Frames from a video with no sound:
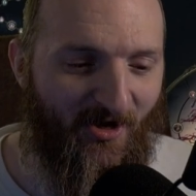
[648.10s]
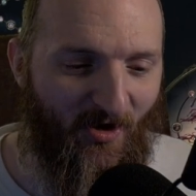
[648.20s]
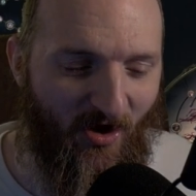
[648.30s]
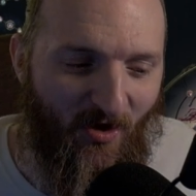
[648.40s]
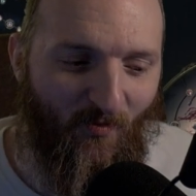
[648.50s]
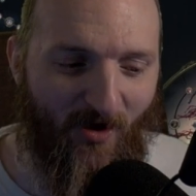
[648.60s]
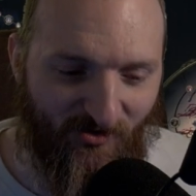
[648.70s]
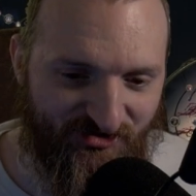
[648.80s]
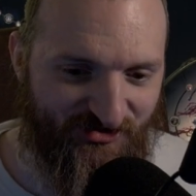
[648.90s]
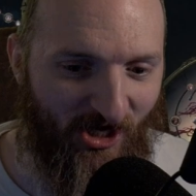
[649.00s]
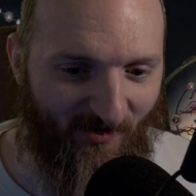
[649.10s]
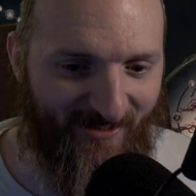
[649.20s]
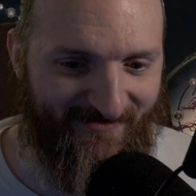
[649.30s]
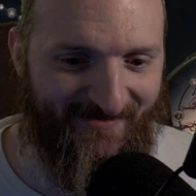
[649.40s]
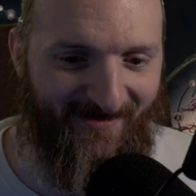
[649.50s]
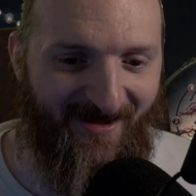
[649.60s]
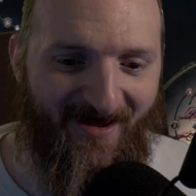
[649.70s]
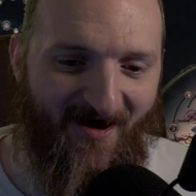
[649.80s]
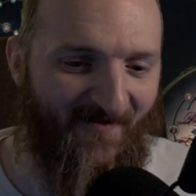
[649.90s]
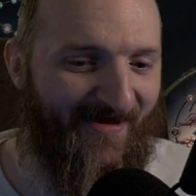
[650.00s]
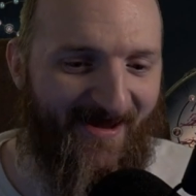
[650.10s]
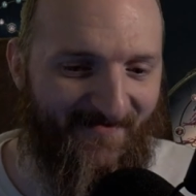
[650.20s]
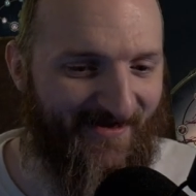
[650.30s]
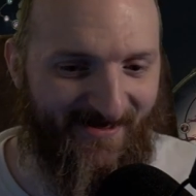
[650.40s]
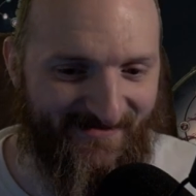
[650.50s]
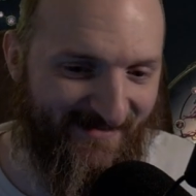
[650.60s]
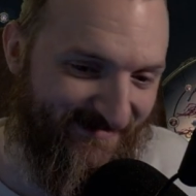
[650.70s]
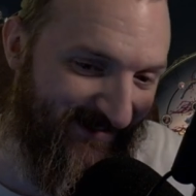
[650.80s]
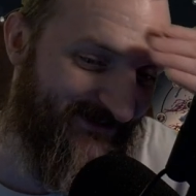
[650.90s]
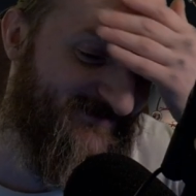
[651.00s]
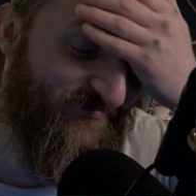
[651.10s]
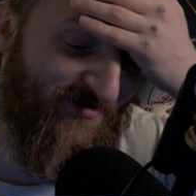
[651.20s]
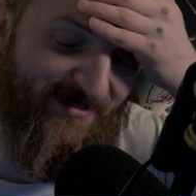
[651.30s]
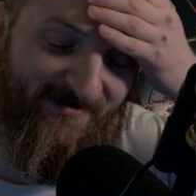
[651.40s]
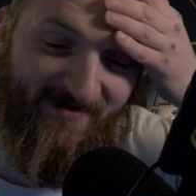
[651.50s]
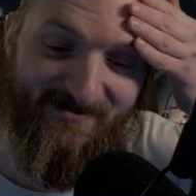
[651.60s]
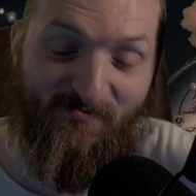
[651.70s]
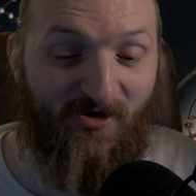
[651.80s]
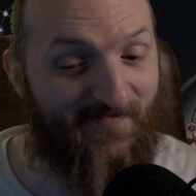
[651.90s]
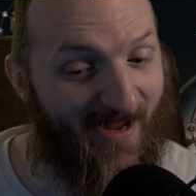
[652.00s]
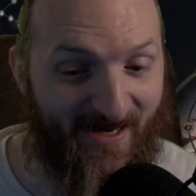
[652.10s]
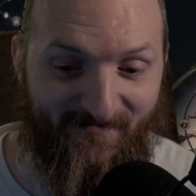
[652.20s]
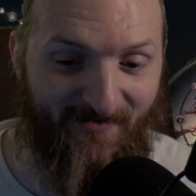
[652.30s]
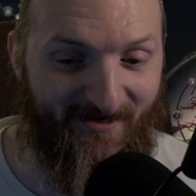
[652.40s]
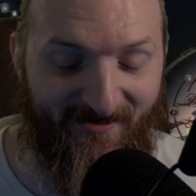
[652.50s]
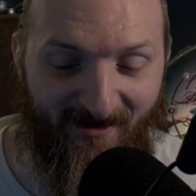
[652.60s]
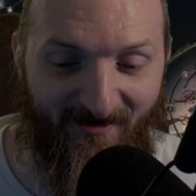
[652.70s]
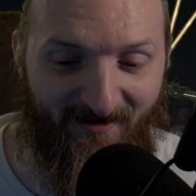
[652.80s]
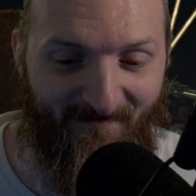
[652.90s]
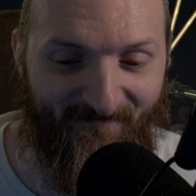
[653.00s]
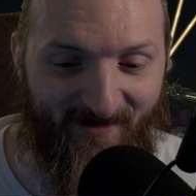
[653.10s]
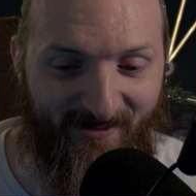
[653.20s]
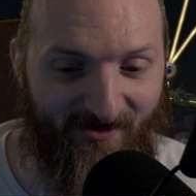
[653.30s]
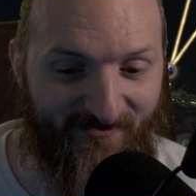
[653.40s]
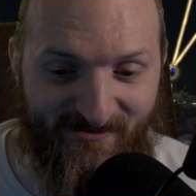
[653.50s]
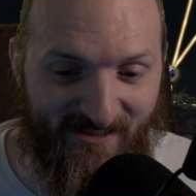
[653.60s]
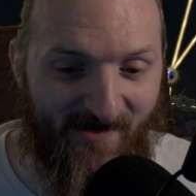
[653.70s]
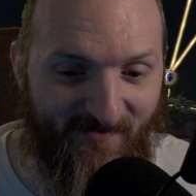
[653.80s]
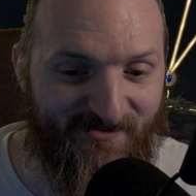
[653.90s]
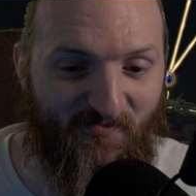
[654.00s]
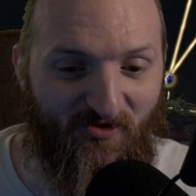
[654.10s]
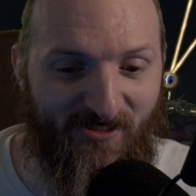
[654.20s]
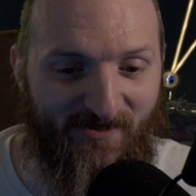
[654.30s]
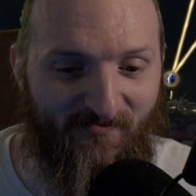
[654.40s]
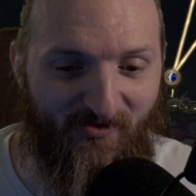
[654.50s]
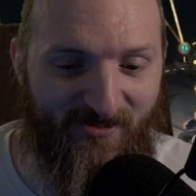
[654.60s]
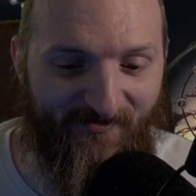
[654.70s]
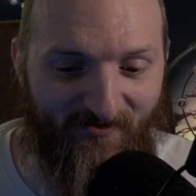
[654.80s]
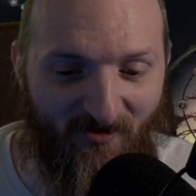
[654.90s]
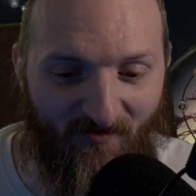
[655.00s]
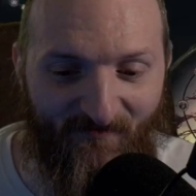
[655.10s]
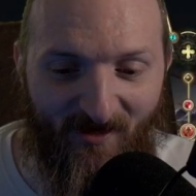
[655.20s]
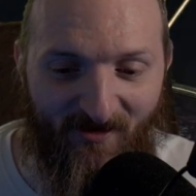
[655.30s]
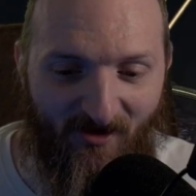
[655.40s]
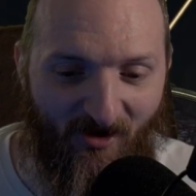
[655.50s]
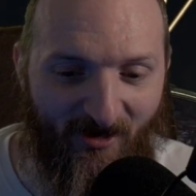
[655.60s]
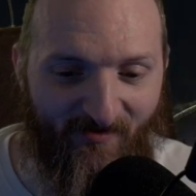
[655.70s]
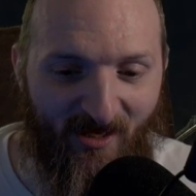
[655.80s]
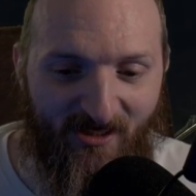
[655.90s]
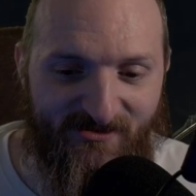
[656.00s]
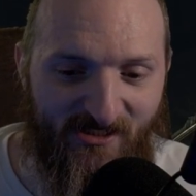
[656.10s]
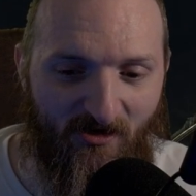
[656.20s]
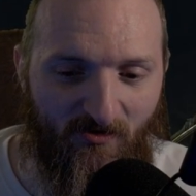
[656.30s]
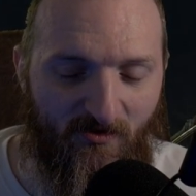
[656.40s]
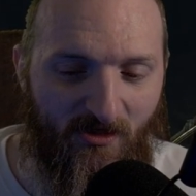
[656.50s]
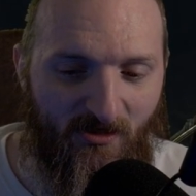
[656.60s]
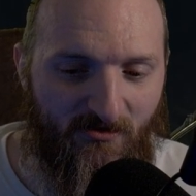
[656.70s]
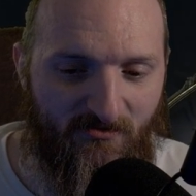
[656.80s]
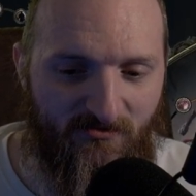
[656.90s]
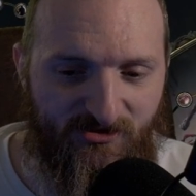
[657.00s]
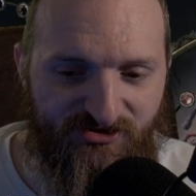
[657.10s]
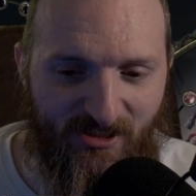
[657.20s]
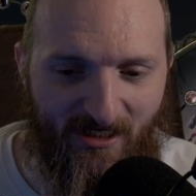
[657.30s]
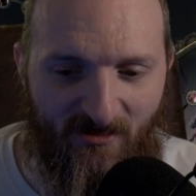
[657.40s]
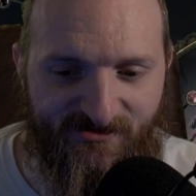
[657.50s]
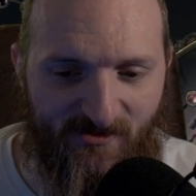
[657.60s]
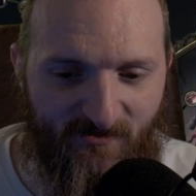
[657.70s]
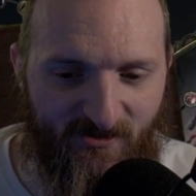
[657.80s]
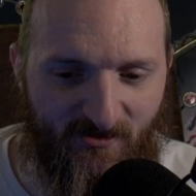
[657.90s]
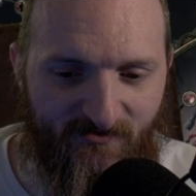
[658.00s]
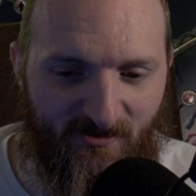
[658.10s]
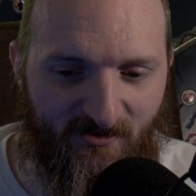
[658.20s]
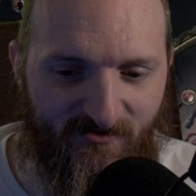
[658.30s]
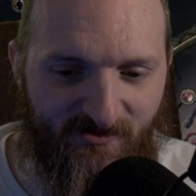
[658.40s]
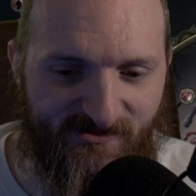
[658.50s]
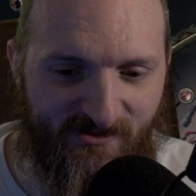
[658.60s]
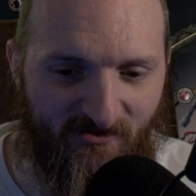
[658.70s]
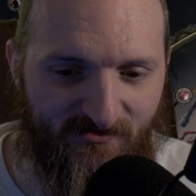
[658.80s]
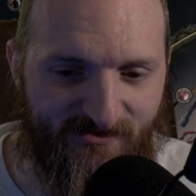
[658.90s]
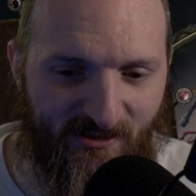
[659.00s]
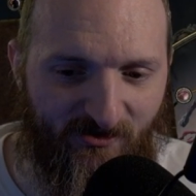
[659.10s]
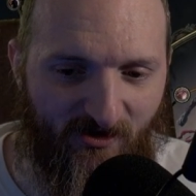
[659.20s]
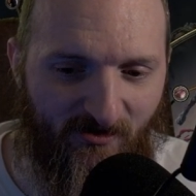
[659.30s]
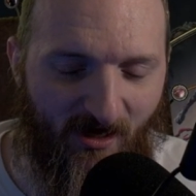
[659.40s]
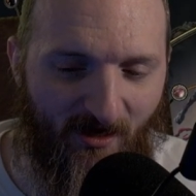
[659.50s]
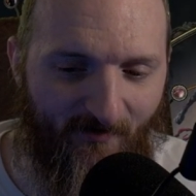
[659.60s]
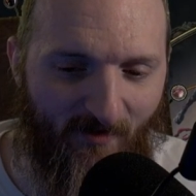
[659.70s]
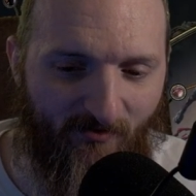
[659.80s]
will show it. Okay, because it's pretty bad, but this game is pretty difficult. All right, so let's check out some of the skills here. Of